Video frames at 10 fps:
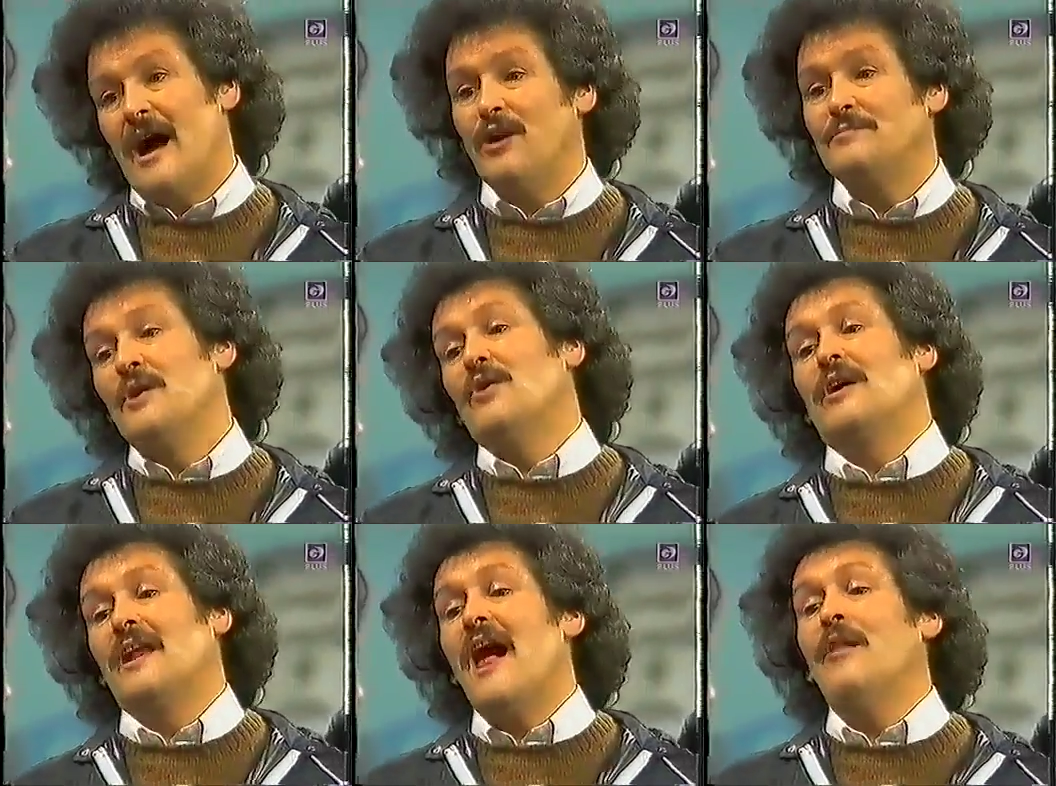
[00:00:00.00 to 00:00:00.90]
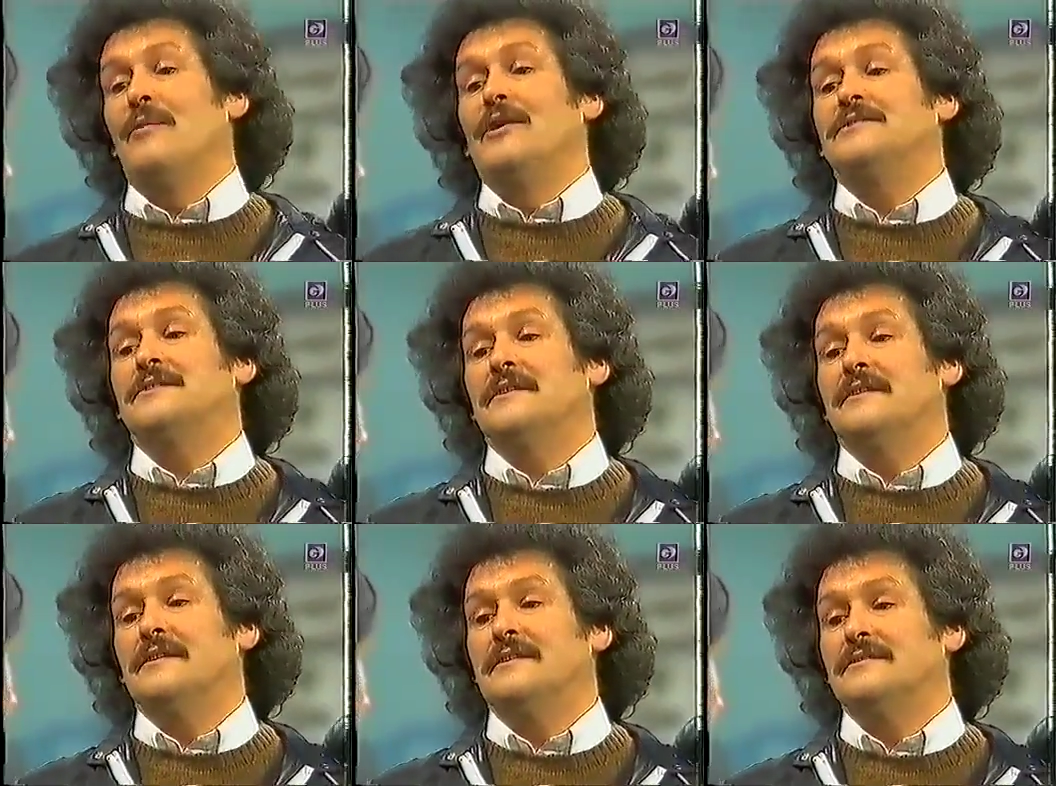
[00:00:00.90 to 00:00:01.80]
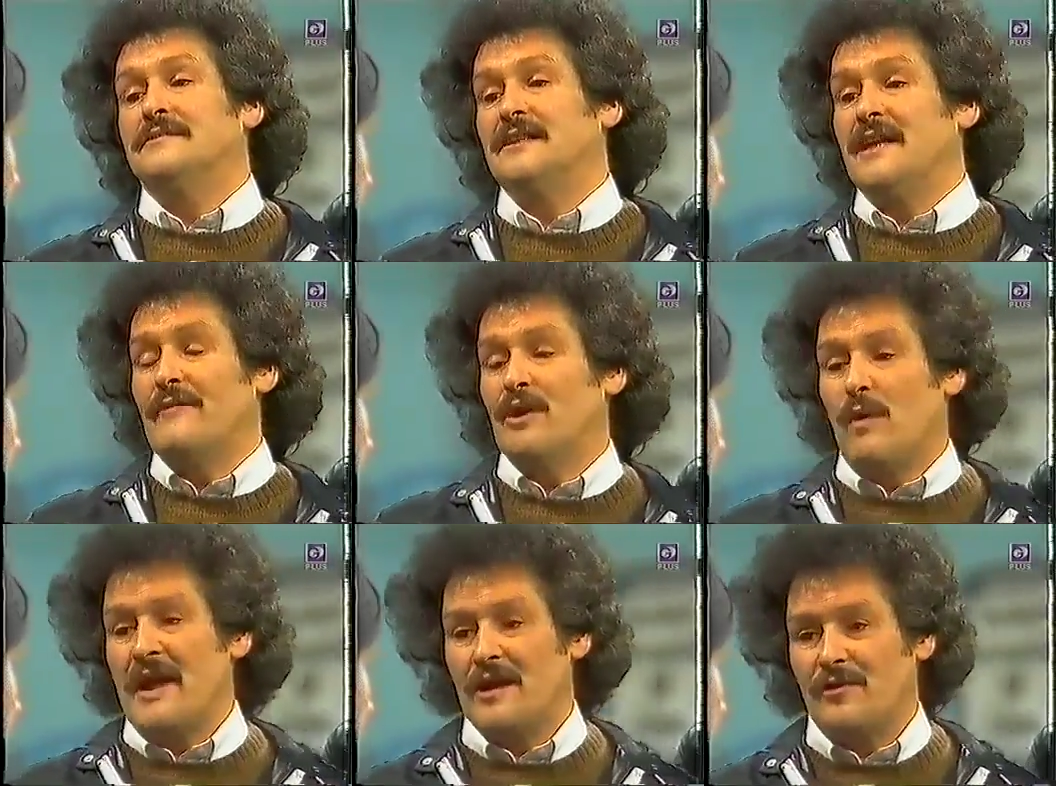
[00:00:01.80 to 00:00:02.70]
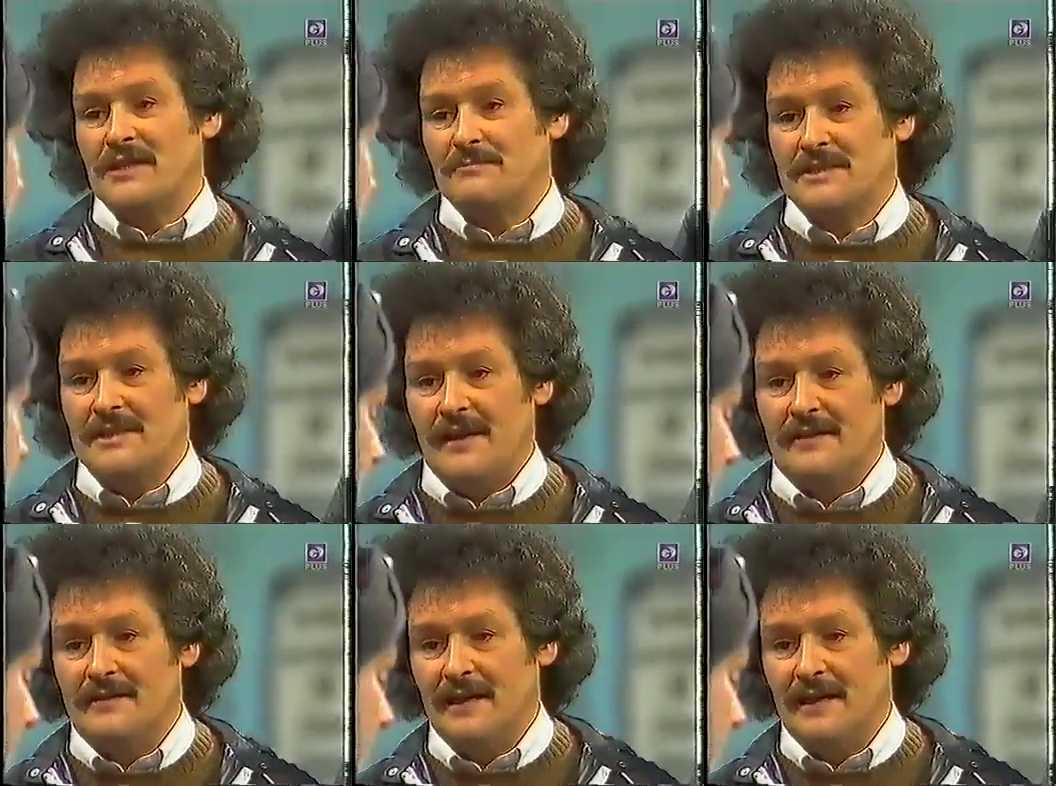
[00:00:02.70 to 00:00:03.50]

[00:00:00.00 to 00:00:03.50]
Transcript: How's my Uncle Albert? Did he have a quiet Christmas then,